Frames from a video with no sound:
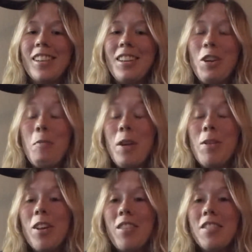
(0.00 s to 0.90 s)
maybe
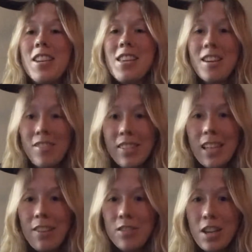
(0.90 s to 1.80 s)
aren't thinking of the
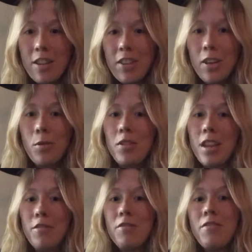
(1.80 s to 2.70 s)
safety of it, or
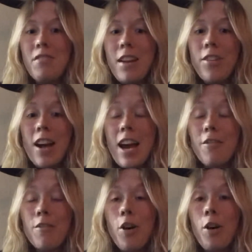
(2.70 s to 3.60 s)
they've never had a
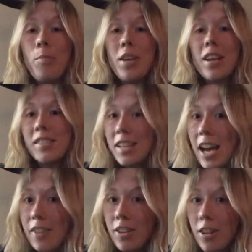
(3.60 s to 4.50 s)
fall because they
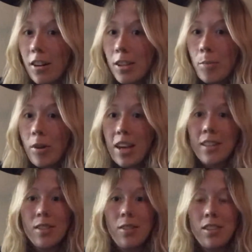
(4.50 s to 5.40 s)
haven't locked their brakes,
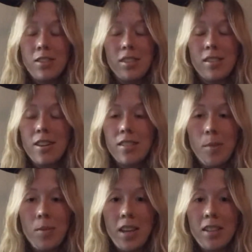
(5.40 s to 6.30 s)
so it's just not
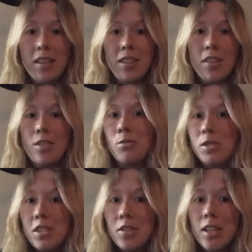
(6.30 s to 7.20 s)
something that they're used to
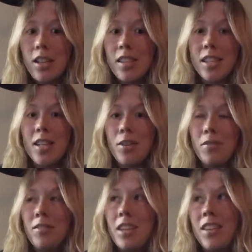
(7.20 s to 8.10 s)
doing because they don't
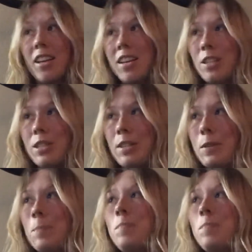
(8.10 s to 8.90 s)
think they need to.